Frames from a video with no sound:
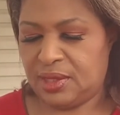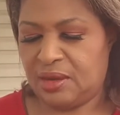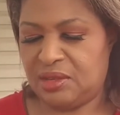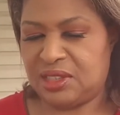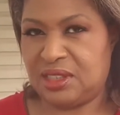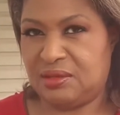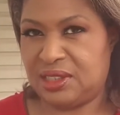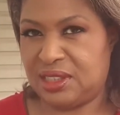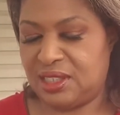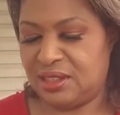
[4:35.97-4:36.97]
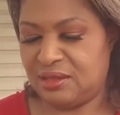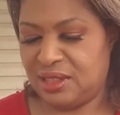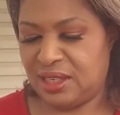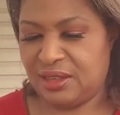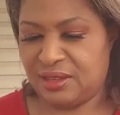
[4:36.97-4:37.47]
I want to see what seeds are in
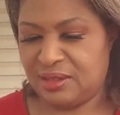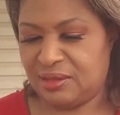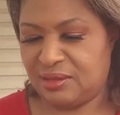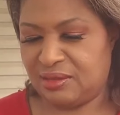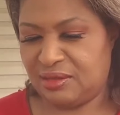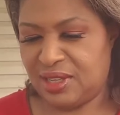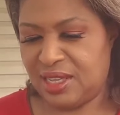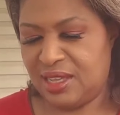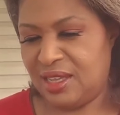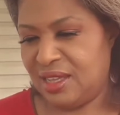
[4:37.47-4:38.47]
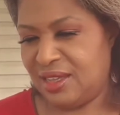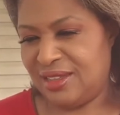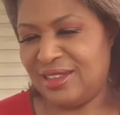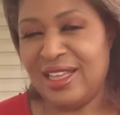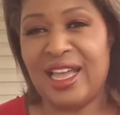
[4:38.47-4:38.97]
here. So
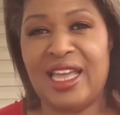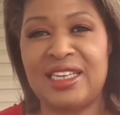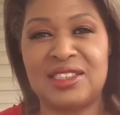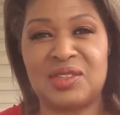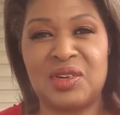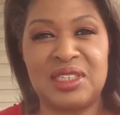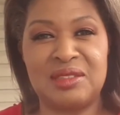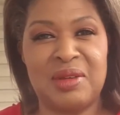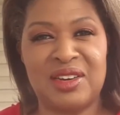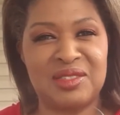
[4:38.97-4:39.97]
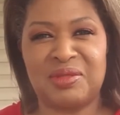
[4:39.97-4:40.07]
I hate destroying these bottles,